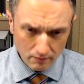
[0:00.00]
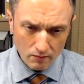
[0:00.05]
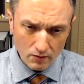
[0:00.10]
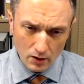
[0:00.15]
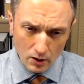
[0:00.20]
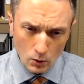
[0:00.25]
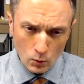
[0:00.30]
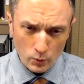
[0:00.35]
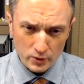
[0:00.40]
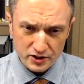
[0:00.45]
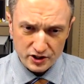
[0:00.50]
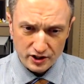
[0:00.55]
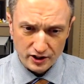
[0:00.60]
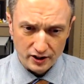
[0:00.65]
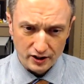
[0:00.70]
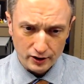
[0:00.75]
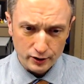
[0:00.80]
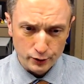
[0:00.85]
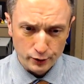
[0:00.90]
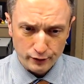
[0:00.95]
which did
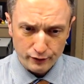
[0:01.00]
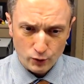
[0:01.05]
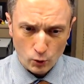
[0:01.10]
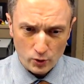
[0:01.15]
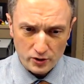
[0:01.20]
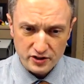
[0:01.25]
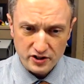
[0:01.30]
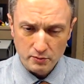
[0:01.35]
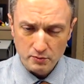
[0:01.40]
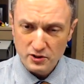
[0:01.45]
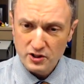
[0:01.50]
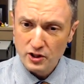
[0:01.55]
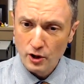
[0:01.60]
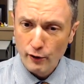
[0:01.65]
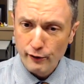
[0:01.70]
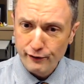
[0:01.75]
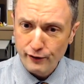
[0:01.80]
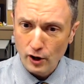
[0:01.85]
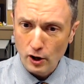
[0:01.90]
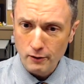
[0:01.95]
include, of course, some
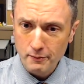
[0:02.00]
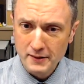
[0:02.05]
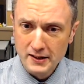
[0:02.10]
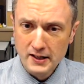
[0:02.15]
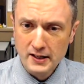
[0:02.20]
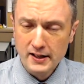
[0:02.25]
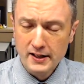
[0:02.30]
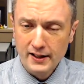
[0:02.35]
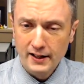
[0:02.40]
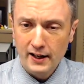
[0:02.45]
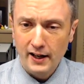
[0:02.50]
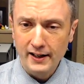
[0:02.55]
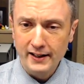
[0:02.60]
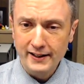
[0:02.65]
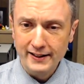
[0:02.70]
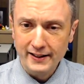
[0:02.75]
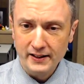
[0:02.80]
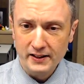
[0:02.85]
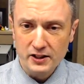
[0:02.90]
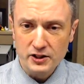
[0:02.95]
snowfall
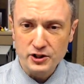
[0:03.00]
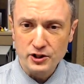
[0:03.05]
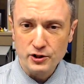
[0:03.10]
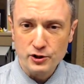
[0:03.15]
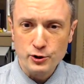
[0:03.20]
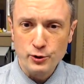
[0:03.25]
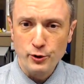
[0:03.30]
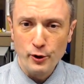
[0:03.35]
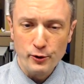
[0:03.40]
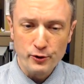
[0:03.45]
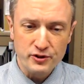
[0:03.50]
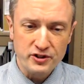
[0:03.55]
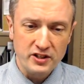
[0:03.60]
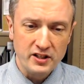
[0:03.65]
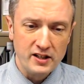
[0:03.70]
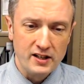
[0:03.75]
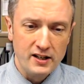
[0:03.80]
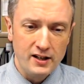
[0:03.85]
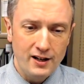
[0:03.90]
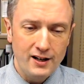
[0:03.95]
in addition to those
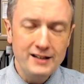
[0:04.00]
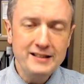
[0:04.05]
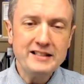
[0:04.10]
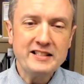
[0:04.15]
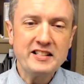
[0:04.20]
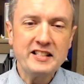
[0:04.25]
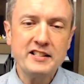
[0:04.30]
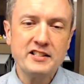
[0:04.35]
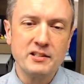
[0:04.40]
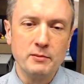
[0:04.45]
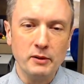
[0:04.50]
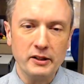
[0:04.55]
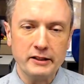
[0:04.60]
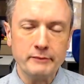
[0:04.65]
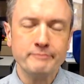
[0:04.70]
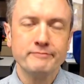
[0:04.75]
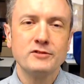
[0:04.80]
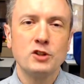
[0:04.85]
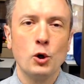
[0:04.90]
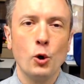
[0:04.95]
unseasonably
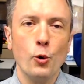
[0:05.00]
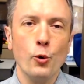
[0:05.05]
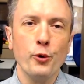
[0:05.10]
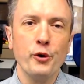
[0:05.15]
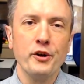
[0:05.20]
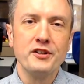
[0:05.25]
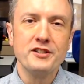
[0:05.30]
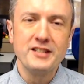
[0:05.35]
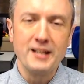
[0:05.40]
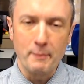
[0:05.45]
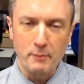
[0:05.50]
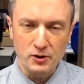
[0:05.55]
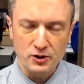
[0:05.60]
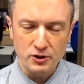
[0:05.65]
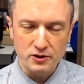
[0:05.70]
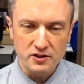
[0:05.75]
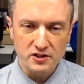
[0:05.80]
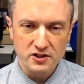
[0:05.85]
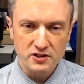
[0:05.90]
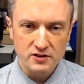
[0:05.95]
cold
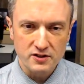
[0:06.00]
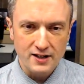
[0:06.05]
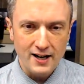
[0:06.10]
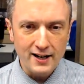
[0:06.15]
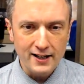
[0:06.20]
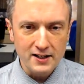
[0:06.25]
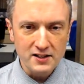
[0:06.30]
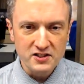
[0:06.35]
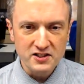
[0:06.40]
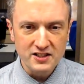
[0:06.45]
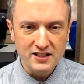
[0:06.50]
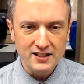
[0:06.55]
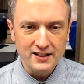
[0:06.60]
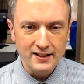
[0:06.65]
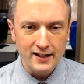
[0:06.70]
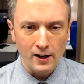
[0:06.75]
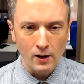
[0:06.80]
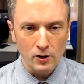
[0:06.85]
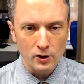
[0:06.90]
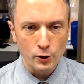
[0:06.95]
temperatures. Not going to see
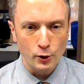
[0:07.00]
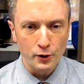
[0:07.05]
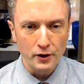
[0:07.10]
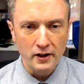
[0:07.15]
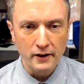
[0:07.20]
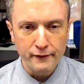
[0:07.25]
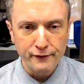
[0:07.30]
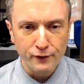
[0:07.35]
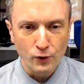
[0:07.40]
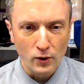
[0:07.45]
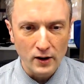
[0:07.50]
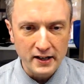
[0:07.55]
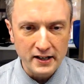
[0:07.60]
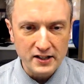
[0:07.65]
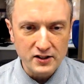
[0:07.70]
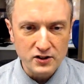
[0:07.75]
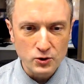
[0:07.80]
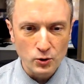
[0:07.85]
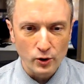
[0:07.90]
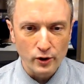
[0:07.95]
air cold enough for any
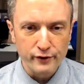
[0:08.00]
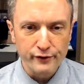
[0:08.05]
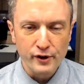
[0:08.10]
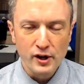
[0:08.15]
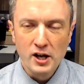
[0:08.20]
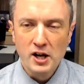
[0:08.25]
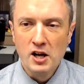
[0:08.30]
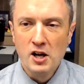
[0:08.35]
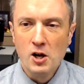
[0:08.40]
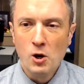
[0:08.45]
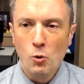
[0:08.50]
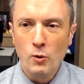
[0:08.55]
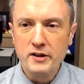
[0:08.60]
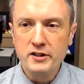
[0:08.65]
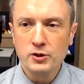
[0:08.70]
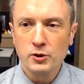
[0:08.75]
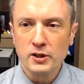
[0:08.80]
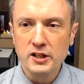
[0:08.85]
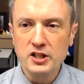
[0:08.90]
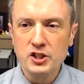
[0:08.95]
sort of
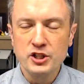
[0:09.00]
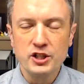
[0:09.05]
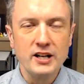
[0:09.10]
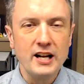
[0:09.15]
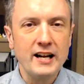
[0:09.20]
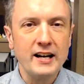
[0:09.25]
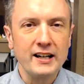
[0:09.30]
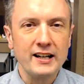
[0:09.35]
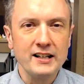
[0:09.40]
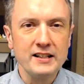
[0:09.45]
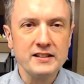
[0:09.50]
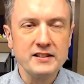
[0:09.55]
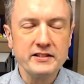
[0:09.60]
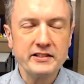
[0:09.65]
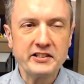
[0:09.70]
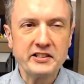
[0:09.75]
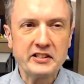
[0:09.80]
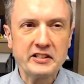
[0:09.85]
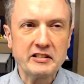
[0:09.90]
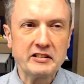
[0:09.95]
wintry
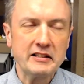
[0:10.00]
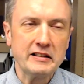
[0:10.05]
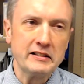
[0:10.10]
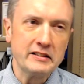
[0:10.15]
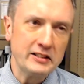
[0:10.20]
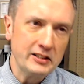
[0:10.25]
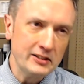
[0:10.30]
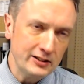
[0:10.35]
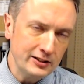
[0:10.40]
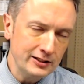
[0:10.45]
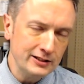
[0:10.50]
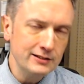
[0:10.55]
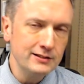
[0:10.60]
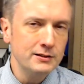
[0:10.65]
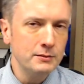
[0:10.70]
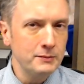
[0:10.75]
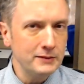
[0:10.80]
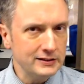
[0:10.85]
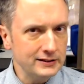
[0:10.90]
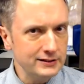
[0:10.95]
shenanigans until
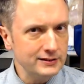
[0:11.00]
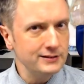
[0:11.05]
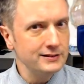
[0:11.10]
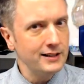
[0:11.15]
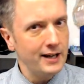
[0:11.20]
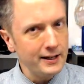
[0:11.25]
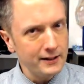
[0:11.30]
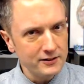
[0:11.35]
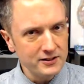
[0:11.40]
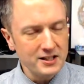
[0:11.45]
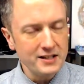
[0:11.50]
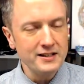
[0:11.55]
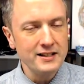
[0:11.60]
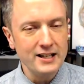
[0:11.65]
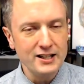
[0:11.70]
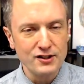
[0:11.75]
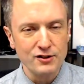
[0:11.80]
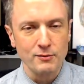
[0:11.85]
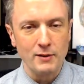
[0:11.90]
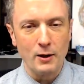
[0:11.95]
9 or 10
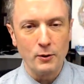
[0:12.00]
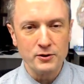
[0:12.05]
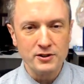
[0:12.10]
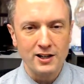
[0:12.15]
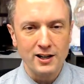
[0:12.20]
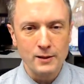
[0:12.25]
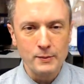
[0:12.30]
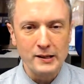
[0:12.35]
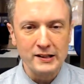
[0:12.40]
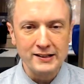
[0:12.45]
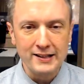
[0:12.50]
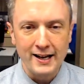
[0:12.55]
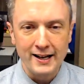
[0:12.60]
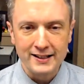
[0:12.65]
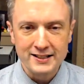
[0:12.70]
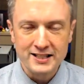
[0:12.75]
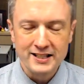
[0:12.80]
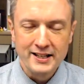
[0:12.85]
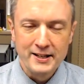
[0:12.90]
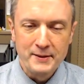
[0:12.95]
days from now. We'll talk about
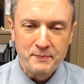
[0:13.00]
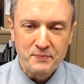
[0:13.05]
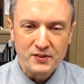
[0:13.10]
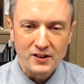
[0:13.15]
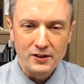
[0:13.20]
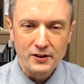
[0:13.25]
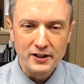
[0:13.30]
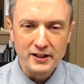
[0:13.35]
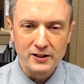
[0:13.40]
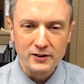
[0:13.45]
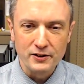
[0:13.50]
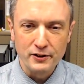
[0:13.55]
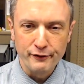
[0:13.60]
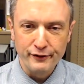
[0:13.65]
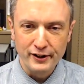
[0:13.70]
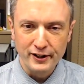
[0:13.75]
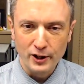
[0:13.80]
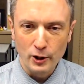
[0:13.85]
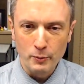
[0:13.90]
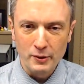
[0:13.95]
that later in the
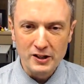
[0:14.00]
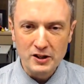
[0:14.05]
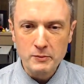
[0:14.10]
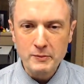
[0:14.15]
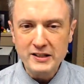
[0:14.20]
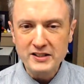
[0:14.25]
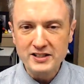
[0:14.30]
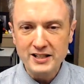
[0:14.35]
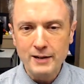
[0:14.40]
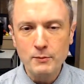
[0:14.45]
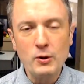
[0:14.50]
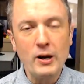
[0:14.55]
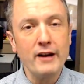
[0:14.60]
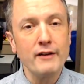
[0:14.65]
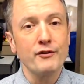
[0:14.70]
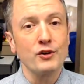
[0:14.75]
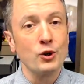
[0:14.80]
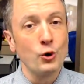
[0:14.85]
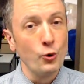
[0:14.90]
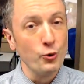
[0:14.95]
video. But in the meantime, we
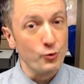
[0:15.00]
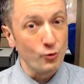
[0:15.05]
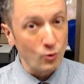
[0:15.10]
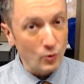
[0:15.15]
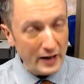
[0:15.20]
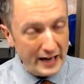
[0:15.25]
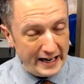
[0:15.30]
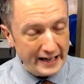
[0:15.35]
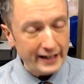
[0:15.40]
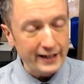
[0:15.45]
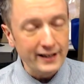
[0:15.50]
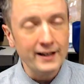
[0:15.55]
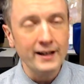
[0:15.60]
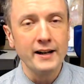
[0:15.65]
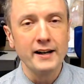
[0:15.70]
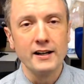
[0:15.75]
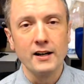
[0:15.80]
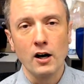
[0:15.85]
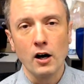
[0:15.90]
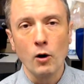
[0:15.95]
have a cold rain
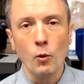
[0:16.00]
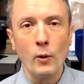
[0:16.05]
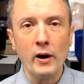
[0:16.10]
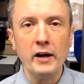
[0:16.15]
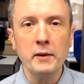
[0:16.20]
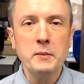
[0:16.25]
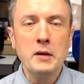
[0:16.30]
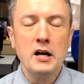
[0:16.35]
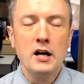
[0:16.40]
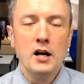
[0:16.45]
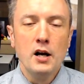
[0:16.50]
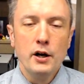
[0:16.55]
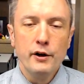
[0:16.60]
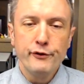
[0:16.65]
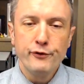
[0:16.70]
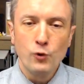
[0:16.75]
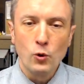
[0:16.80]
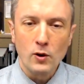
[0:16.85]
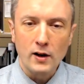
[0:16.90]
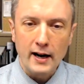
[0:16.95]
heading our way
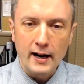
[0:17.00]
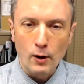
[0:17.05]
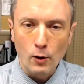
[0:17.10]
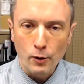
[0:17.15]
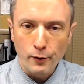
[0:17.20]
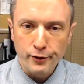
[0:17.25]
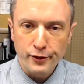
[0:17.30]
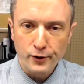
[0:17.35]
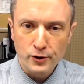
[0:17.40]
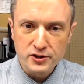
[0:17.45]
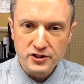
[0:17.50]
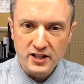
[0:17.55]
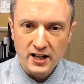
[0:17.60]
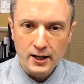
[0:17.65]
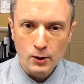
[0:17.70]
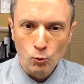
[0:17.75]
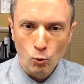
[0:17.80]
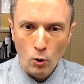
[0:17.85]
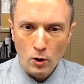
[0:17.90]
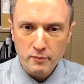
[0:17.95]
for our Thursday.
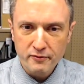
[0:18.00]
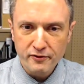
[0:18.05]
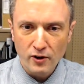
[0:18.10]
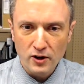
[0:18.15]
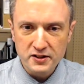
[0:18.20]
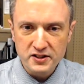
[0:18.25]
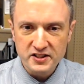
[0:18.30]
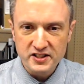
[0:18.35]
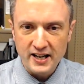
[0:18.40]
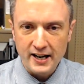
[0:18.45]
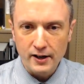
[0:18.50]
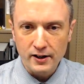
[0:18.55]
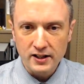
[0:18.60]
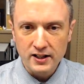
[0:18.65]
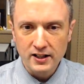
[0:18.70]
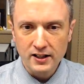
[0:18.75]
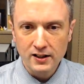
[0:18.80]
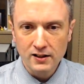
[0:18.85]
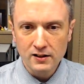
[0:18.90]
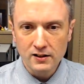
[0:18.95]
Warm front is out
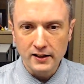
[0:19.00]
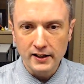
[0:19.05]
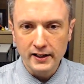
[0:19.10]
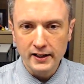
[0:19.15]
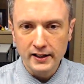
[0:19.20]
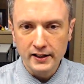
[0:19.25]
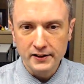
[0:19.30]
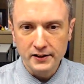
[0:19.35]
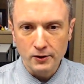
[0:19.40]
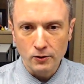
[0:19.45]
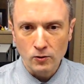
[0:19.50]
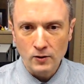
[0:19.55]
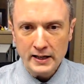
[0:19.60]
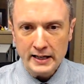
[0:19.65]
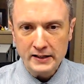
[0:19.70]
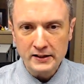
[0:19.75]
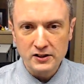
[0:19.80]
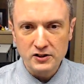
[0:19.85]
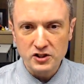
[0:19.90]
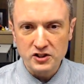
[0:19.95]
here, and the
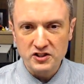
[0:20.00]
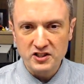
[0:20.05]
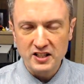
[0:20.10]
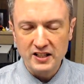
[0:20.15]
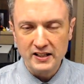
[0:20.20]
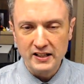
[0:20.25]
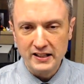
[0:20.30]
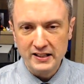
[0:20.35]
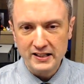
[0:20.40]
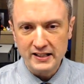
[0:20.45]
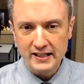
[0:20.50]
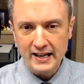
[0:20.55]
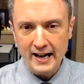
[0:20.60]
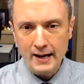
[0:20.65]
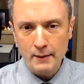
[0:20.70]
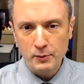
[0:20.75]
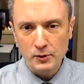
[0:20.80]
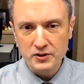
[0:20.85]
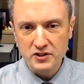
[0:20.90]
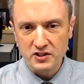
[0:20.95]
rain that you see in
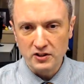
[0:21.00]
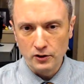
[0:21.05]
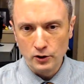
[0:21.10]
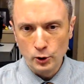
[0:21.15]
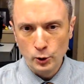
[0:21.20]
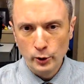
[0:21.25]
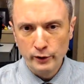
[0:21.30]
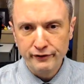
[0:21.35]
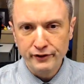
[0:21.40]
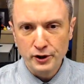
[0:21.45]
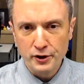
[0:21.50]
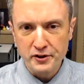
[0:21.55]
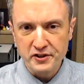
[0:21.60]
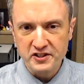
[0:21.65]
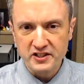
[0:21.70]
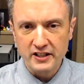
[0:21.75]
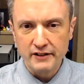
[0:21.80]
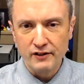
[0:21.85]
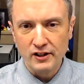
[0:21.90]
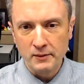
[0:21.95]
Indianapolis and Louisville this
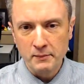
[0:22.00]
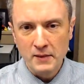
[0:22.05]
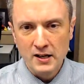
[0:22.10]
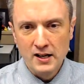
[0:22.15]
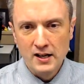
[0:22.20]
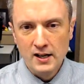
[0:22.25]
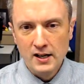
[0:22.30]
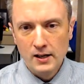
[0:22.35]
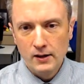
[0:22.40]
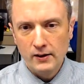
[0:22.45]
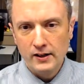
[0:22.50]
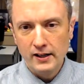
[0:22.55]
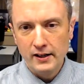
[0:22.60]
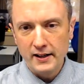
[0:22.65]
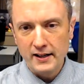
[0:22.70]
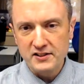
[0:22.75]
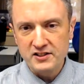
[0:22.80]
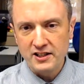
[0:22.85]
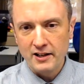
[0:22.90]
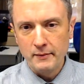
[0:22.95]
evening, well,
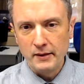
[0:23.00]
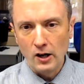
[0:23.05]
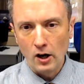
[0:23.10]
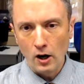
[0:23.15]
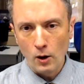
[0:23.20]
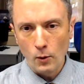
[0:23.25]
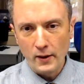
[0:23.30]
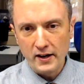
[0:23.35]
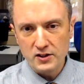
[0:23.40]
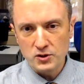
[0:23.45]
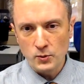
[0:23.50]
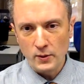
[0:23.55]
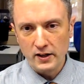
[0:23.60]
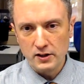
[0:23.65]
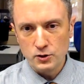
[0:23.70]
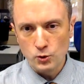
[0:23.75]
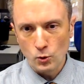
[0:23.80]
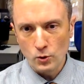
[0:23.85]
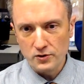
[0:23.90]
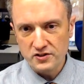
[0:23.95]
that's coming our way as we head
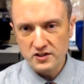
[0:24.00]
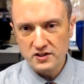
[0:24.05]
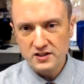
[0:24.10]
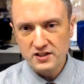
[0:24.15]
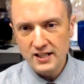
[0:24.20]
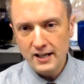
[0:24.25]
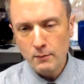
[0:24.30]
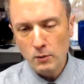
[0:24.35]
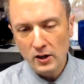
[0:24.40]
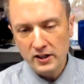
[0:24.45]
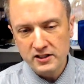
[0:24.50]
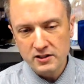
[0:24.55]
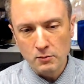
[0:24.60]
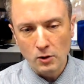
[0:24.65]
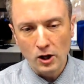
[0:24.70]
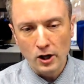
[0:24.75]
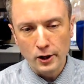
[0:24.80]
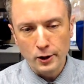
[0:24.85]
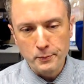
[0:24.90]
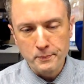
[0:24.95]
towards daybreak
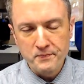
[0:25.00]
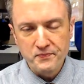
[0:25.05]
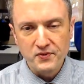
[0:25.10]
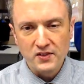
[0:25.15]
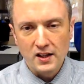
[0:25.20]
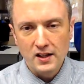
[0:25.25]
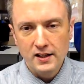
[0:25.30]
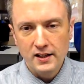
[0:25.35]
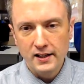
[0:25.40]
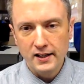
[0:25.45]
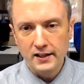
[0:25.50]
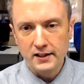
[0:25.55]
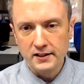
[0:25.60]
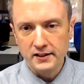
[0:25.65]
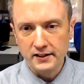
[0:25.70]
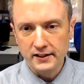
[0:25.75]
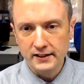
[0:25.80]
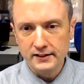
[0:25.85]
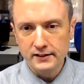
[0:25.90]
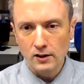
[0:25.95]
tomorrow, and
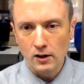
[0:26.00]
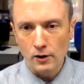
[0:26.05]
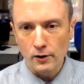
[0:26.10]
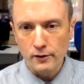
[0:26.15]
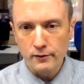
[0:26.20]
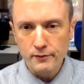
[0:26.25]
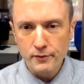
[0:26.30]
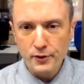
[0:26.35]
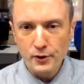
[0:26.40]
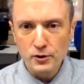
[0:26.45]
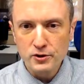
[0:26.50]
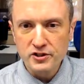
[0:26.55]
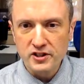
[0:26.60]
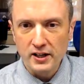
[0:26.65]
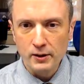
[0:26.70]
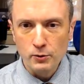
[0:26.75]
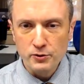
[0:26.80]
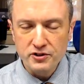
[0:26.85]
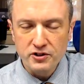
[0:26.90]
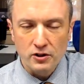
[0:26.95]
our Thursday
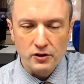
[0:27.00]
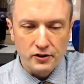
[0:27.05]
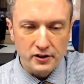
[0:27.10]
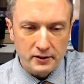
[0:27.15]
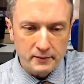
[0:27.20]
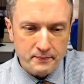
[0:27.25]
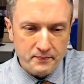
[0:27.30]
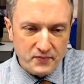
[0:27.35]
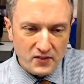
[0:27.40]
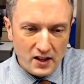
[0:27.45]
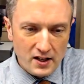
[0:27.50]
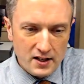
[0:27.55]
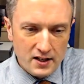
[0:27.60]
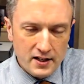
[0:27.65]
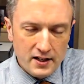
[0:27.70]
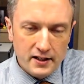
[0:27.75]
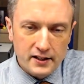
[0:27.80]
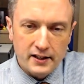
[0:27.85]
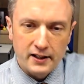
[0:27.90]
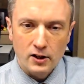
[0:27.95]
will certainly
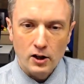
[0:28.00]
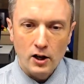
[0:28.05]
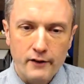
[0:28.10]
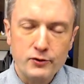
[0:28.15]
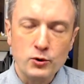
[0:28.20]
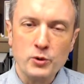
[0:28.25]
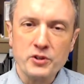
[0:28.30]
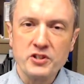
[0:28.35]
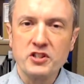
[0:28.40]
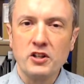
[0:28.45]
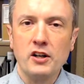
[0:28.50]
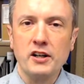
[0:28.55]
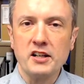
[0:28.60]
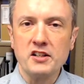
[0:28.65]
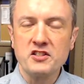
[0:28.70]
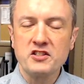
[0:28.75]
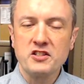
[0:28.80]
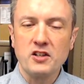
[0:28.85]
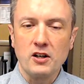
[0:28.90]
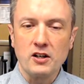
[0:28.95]
get off soggy
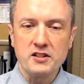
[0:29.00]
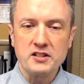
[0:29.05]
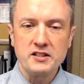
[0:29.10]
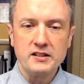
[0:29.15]
start.